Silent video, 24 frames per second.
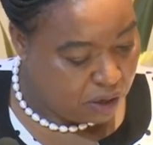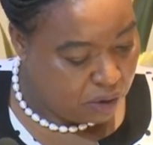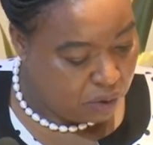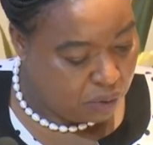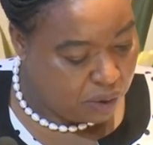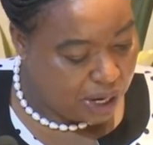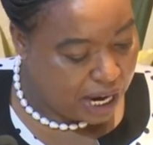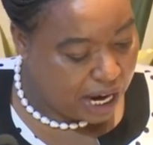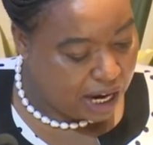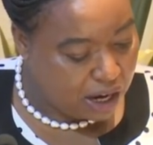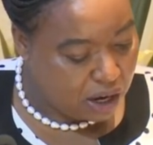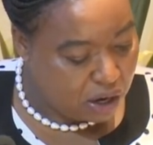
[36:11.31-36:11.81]

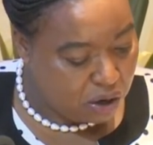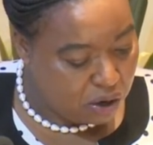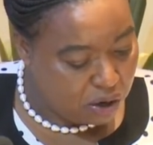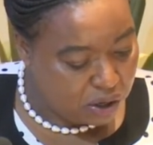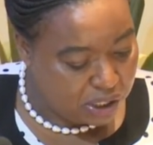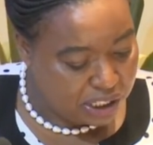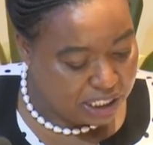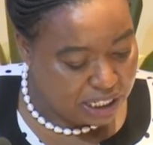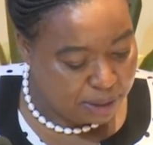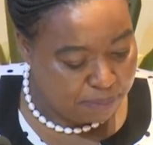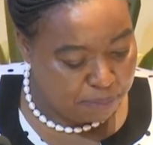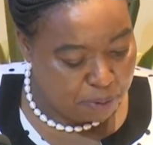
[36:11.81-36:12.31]
We are
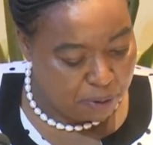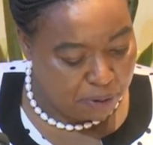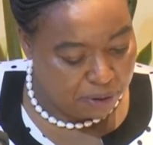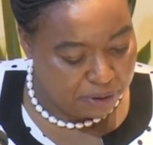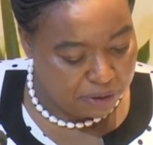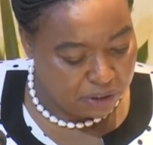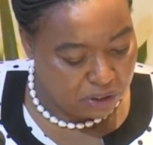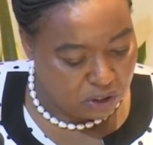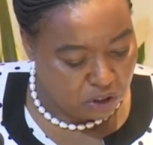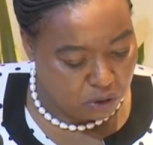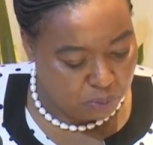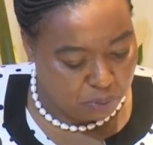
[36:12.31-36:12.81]
called
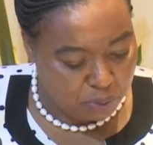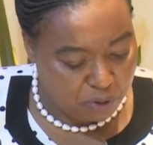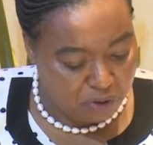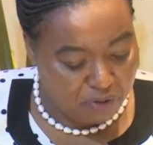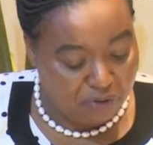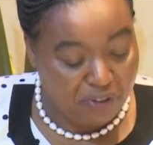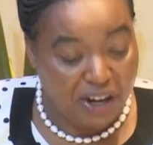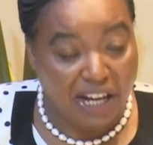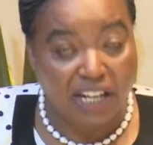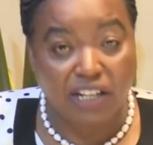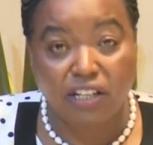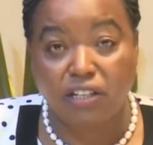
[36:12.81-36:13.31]
upon to
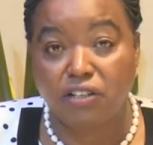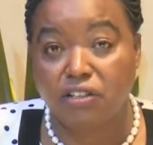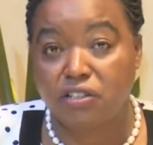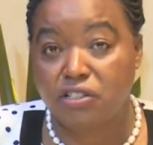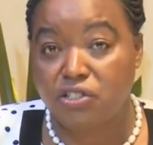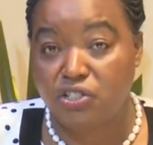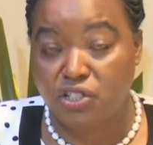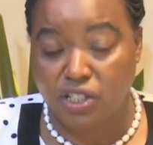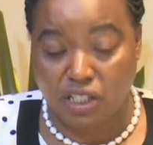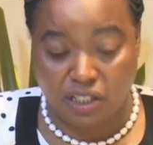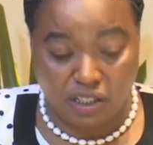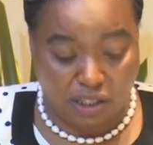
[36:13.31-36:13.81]
provide
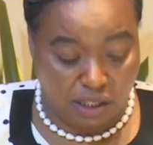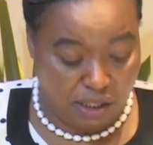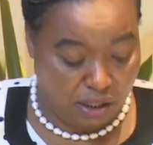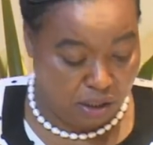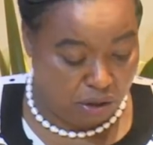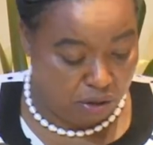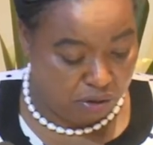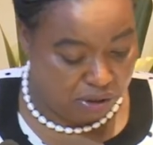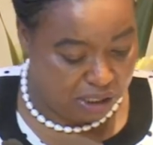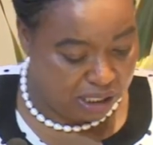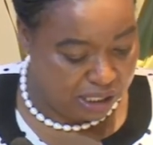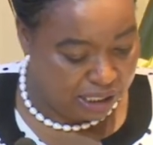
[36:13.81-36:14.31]
not just
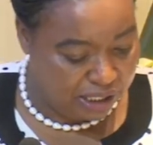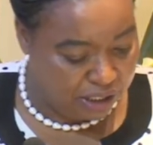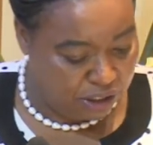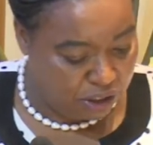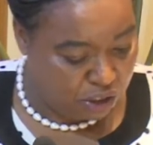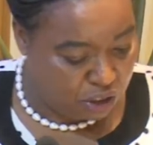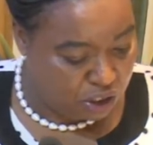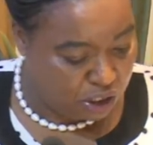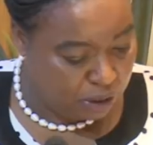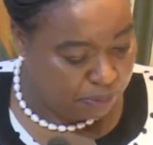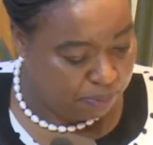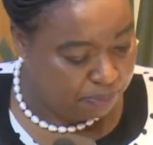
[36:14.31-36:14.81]
thought
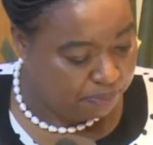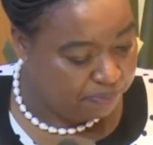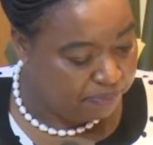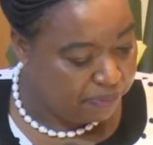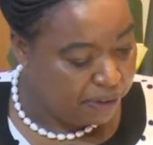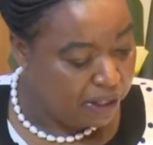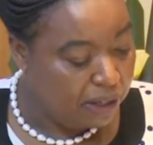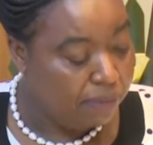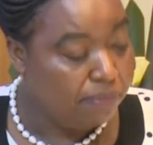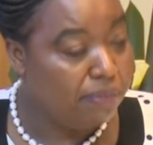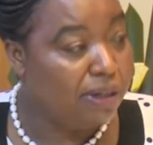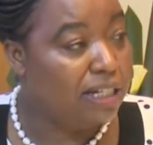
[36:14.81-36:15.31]

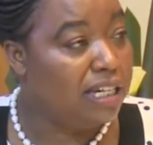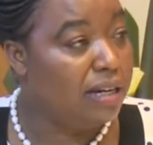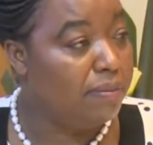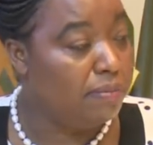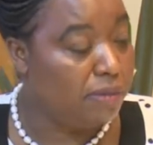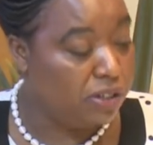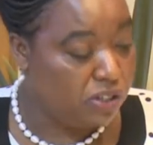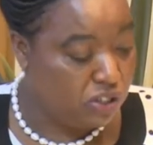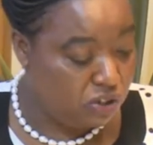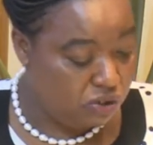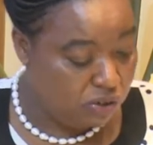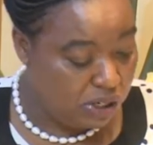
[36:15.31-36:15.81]
leadership, but
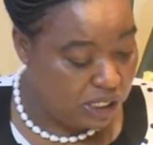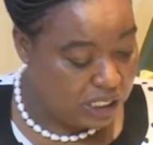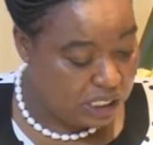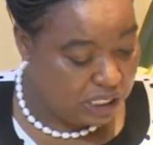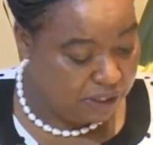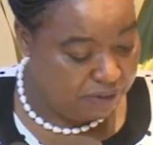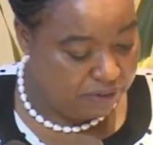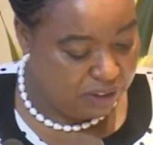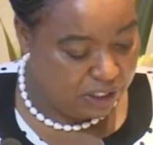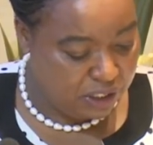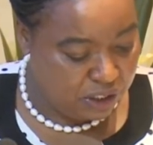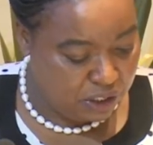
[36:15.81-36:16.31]

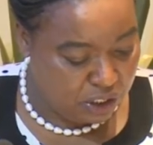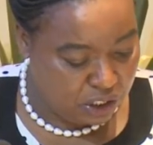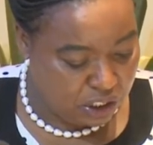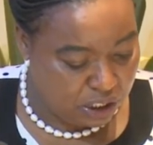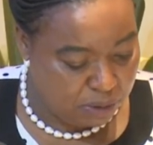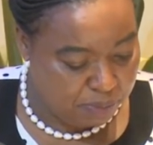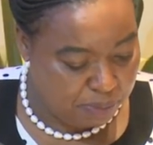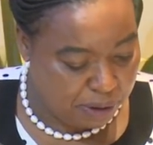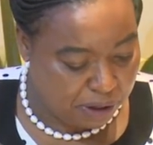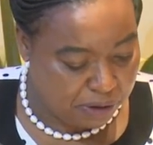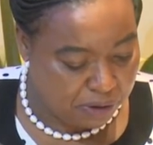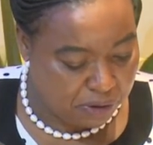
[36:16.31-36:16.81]
demonstrative
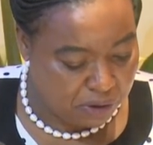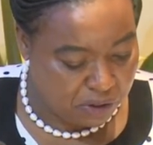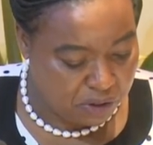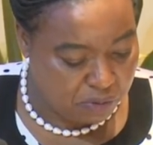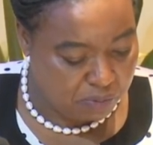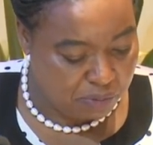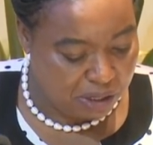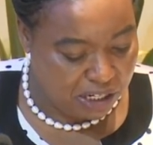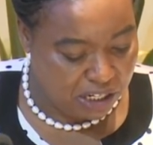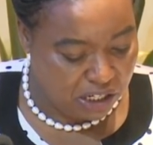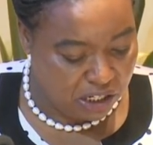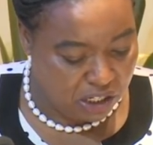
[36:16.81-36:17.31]
leadership across
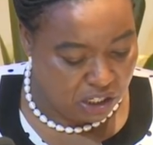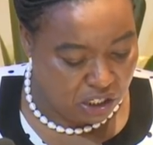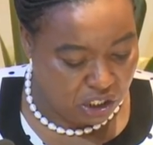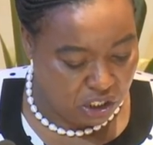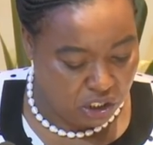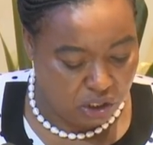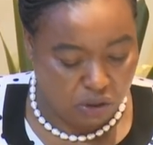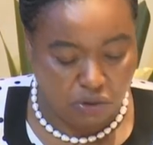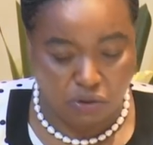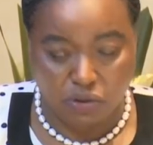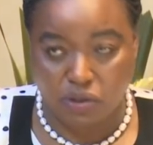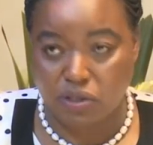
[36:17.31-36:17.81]
many
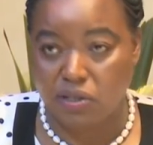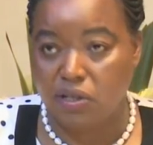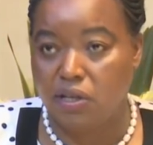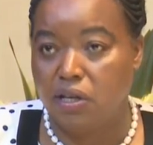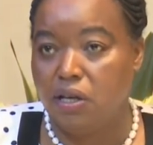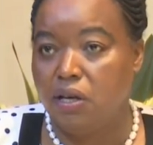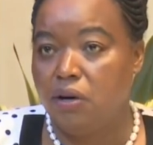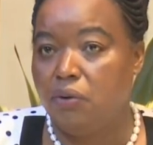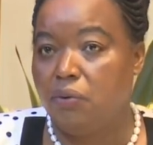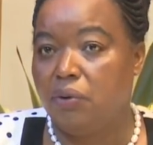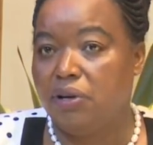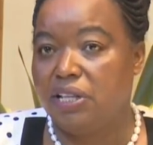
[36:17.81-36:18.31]
issues
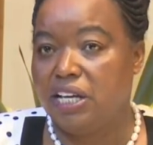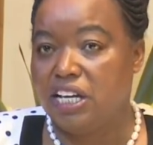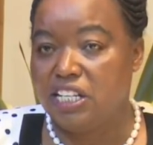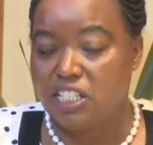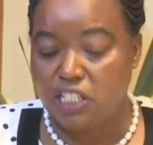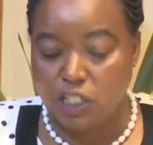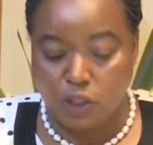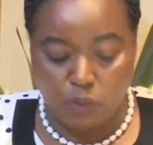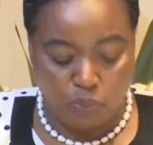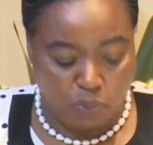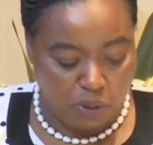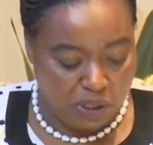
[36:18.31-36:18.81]
whether
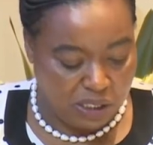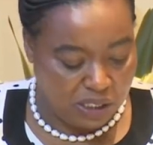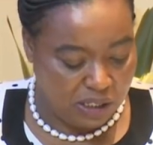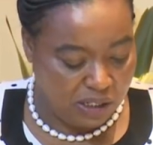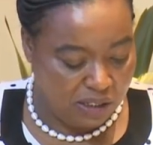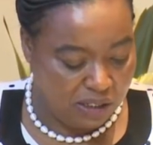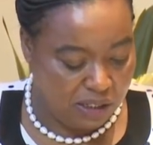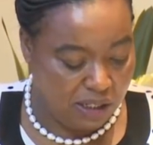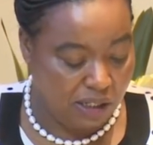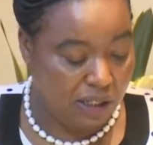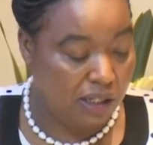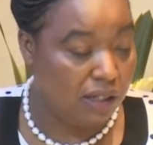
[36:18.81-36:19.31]
it is peace
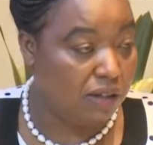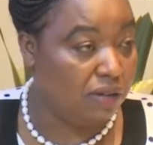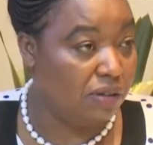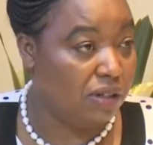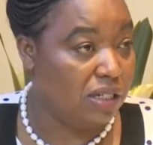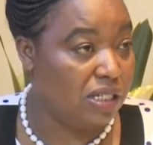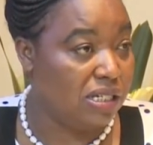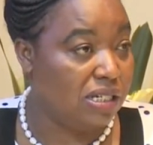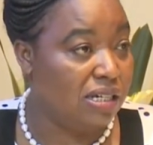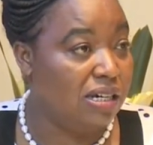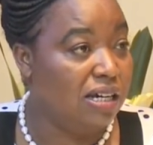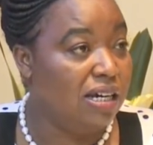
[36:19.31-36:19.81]
and
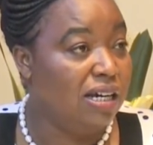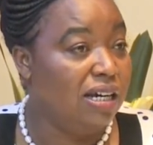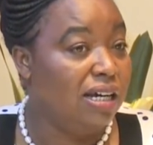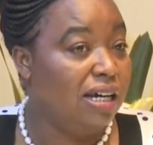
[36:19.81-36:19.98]
security.